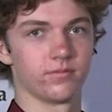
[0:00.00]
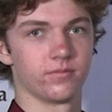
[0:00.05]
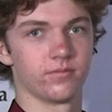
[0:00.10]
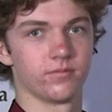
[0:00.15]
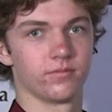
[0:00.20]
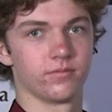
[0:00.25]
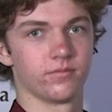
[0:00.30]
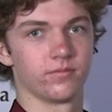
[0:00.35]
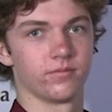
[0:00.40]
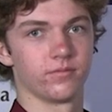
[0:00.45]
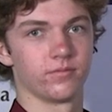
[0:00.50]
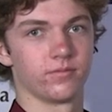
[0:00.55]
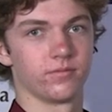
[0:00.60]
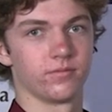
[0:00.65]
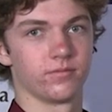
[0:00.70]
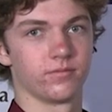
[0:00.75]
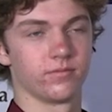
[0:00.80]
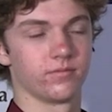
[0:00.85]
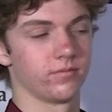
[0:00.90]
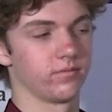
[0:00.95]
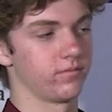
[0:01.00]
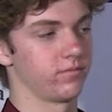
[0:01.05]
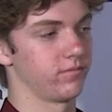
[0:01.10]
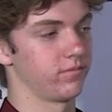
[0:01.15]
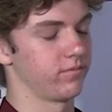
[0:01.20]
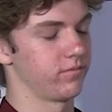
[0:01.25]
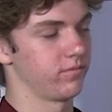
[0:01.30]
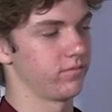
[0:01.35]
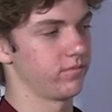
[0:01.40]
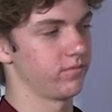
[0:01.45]

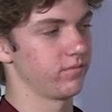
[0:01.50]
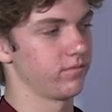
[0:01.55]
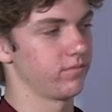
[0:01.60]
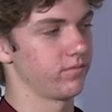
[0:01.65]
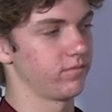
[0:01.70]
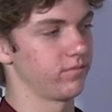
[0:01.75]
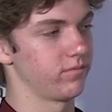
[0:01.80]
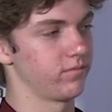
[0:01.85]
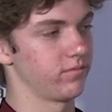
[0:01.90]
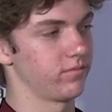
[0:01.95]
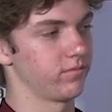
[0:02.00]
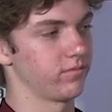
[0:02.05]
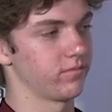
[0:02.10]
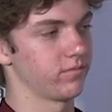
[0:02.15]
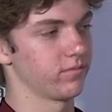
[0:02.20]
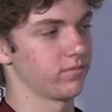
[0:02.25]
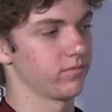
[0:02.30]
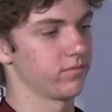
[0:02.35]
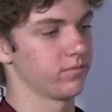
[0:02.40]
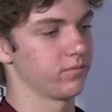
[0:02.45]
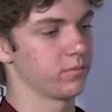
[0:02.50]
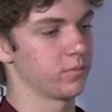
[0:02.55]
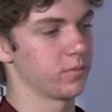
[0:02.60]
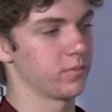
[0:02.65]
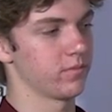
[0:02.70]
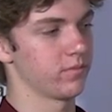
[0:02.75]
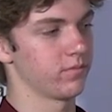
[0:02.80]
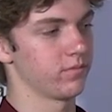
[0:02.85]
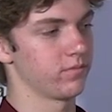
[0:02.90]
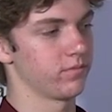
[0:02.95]

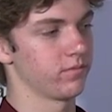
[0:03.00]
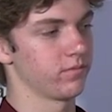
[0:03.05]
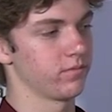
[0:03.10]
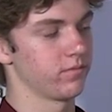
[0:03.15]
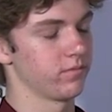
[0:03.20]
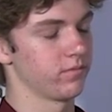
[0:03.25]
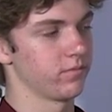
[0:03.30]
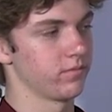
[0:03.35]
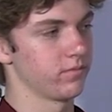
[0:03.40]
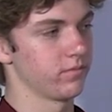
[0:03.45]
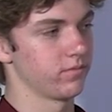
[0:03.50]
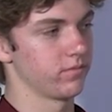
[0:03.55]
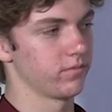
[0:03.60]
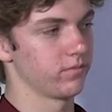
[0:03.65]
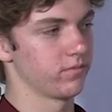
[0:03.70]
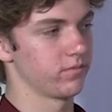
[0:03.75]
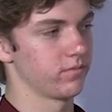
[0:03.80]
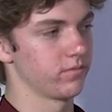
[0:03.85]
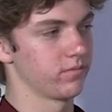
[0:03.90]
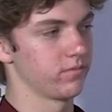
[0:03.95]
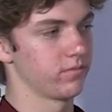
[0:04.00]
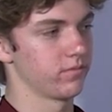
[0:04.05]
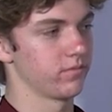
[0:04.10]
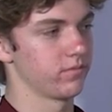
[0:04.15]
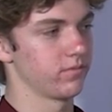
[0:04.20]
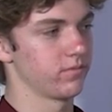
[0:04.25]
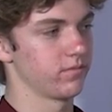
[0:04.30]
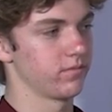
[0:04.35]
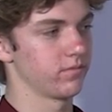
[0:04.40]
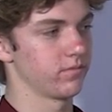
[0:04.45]

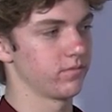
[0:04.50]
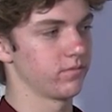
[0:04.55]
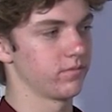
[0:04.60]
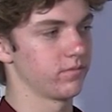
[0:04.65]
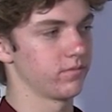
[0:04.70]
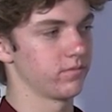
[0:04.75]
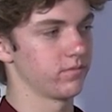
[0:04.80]
(silent)